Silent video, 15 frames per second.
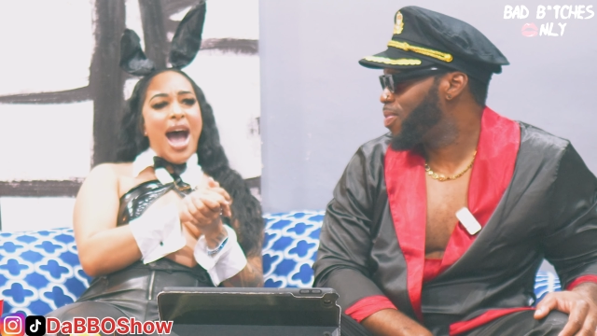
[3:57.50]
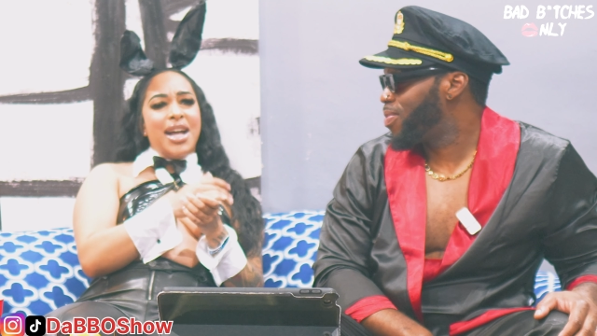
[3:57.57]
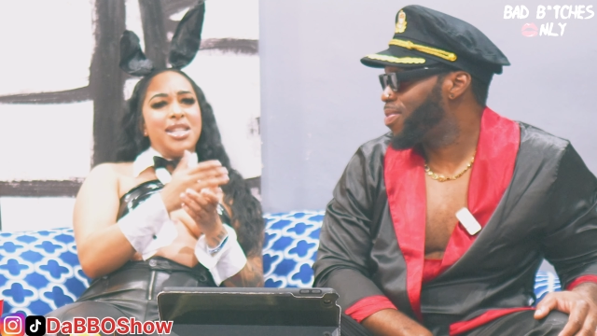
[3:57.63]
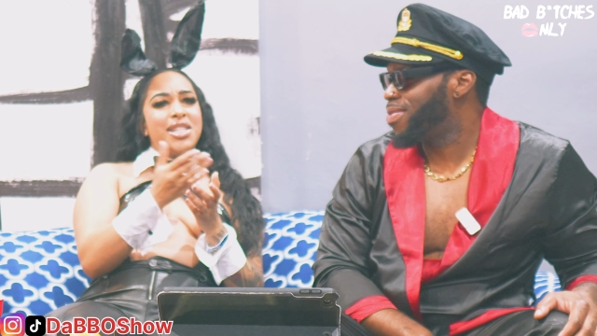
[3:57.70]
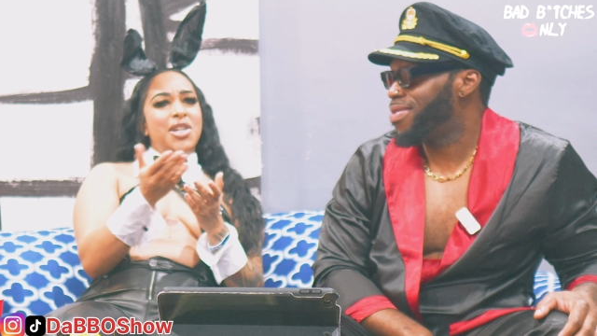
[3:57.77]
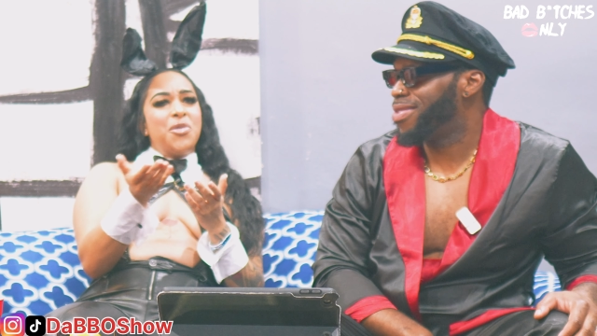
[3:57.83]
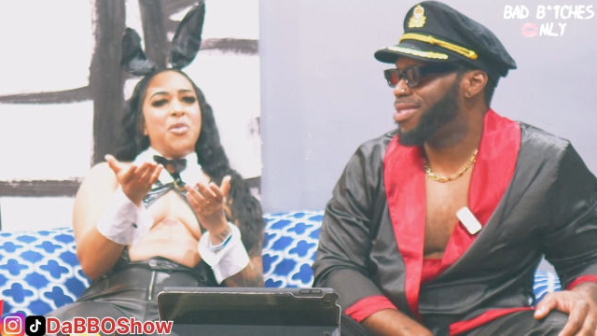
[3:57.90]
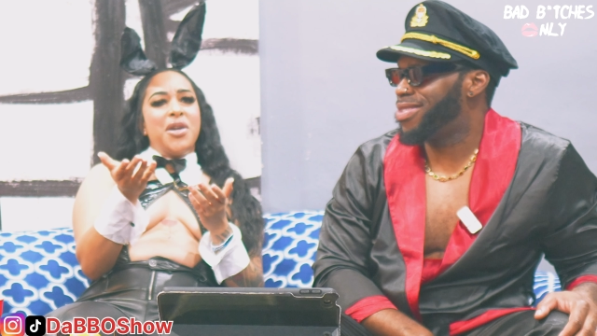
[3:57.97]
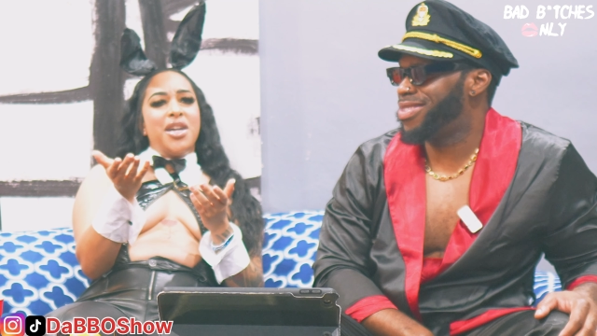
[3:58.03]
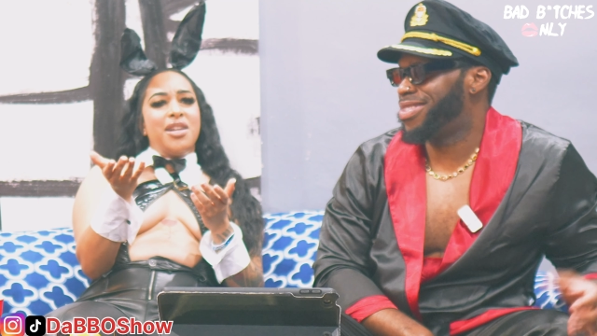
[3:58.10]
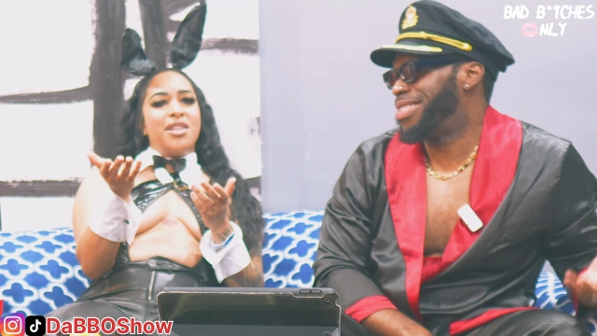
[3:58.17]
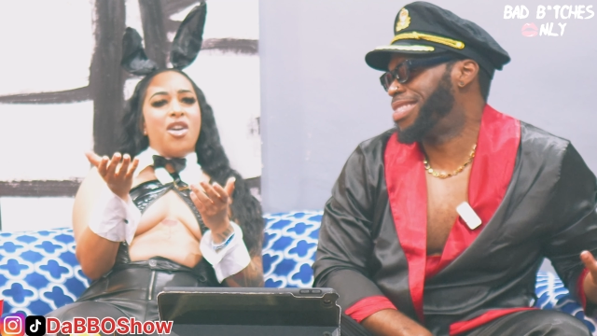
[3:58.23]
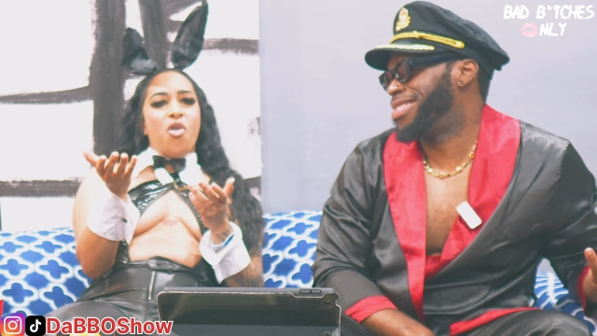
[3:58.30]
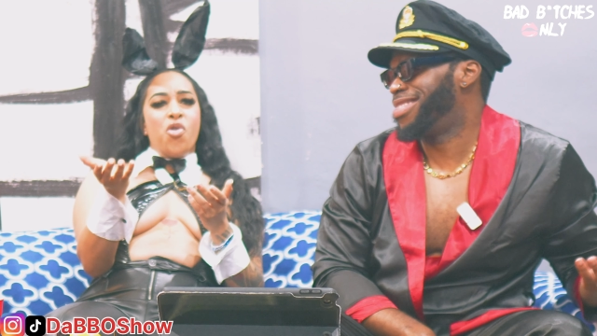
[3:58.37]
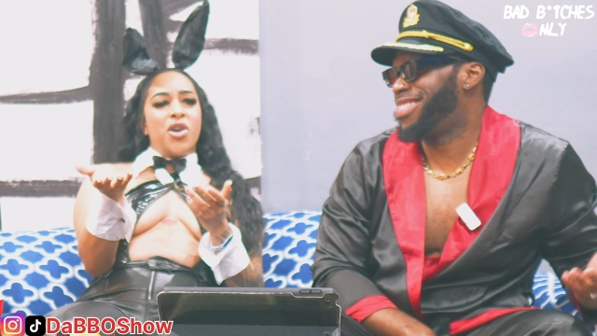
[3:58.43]
Speaker 1: I deal
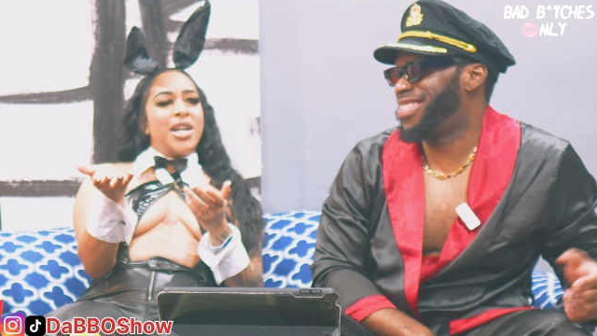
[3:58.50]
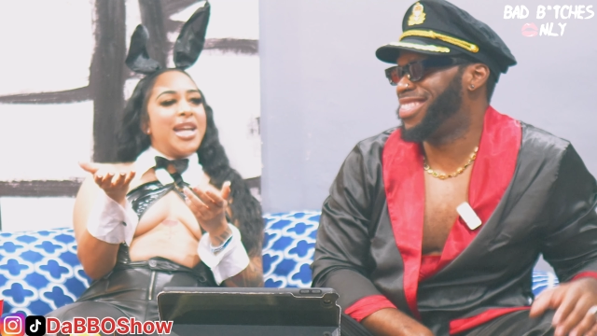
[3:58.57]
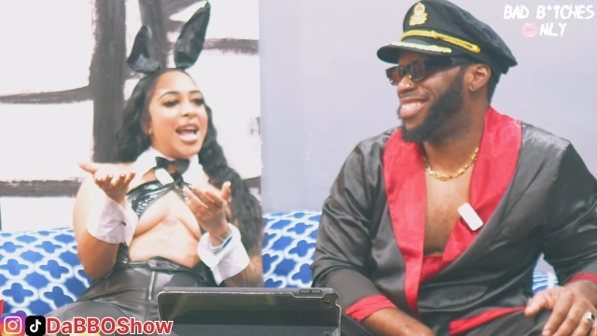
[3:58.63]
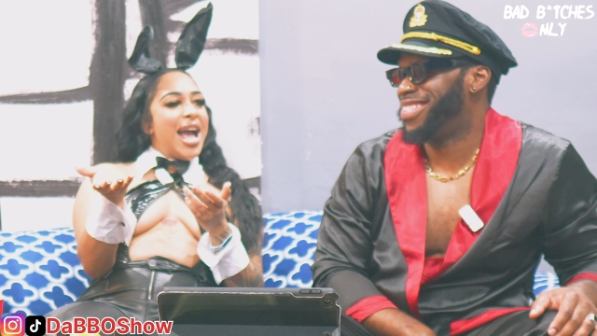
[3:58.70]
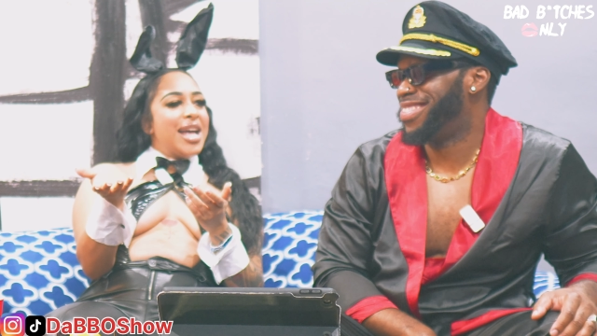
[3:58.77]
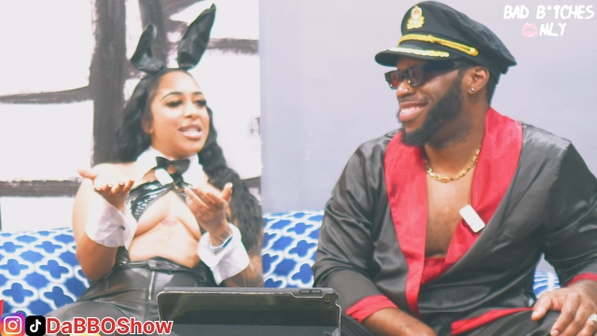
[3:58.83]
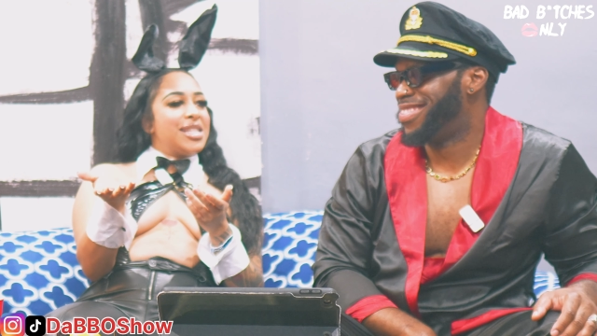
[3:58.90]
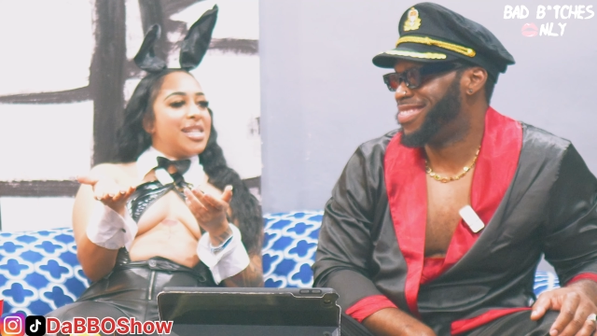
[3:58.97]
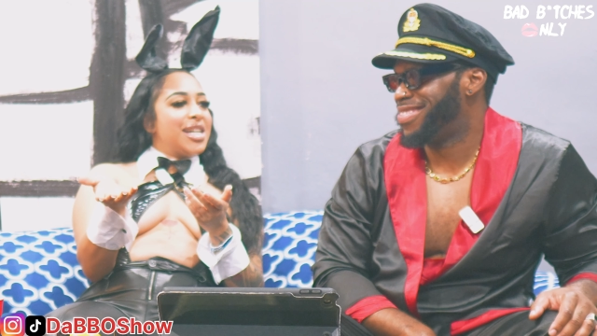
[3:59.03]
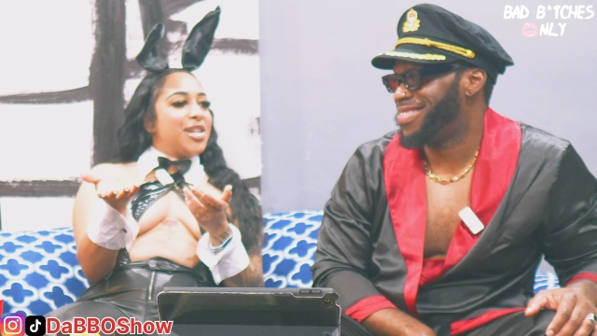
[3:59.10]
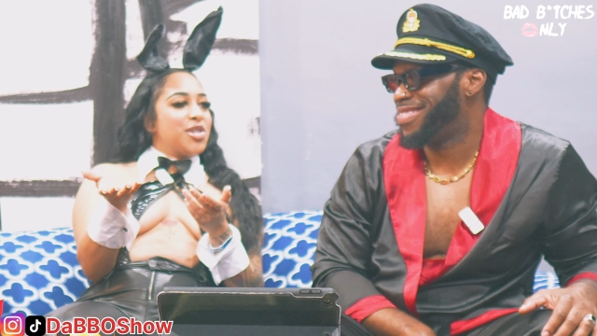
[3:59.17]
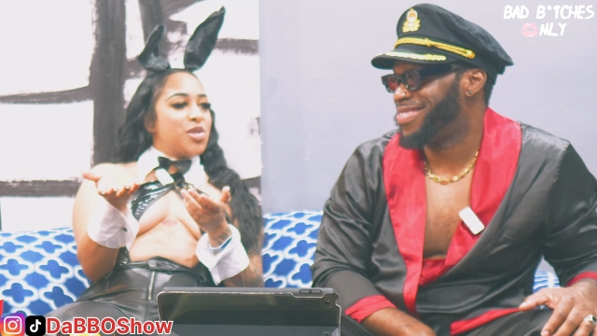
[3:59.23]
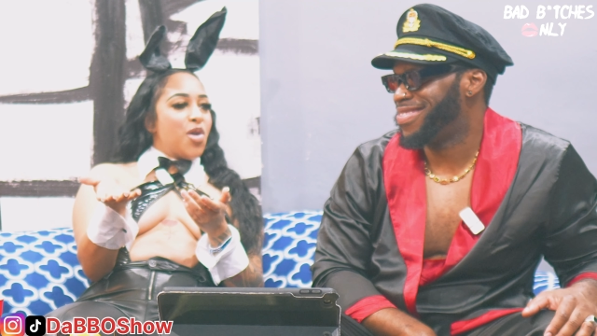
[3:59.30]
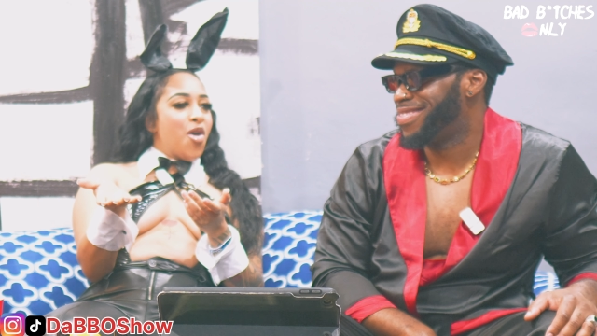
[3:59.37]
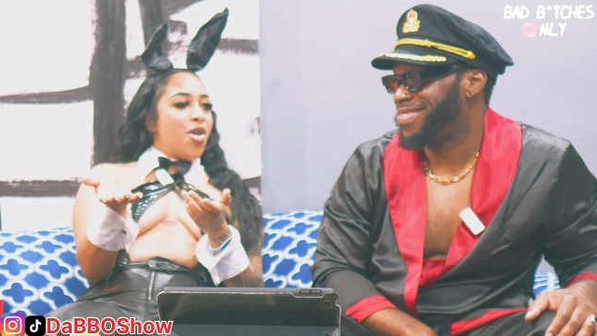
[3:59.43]
with horny ass
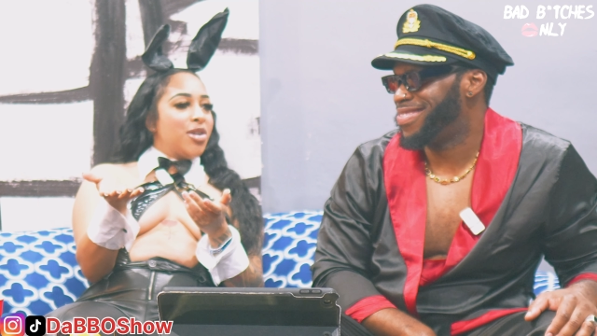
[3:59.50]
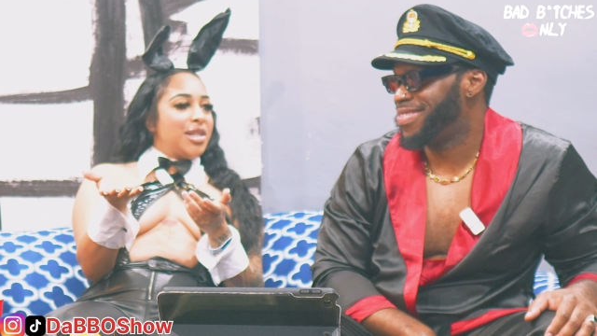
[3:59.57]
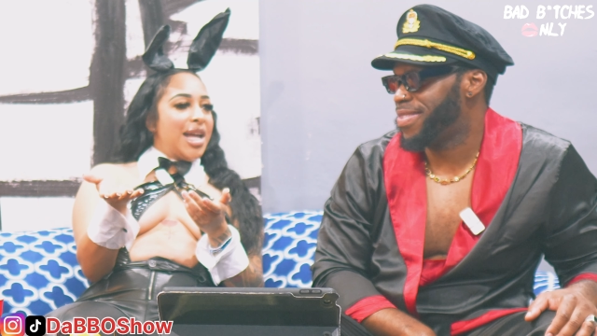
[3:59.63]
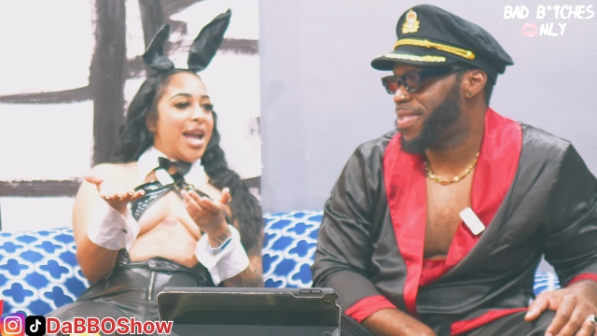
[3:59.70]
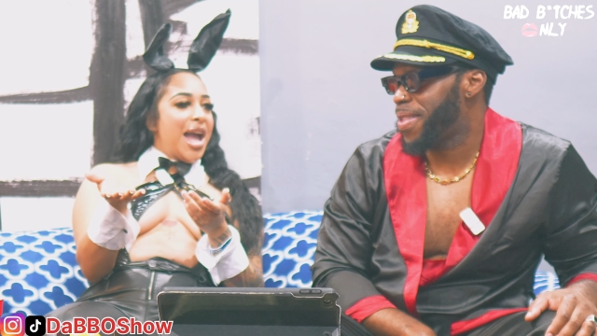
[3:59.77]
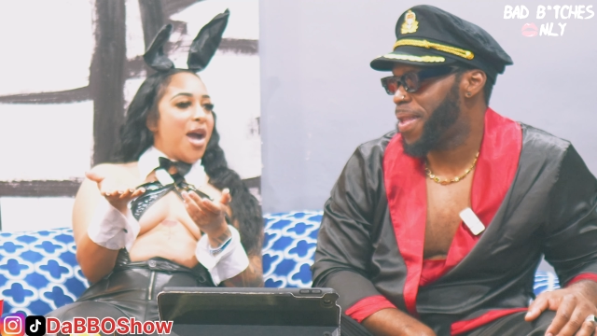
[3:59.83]
niggas all day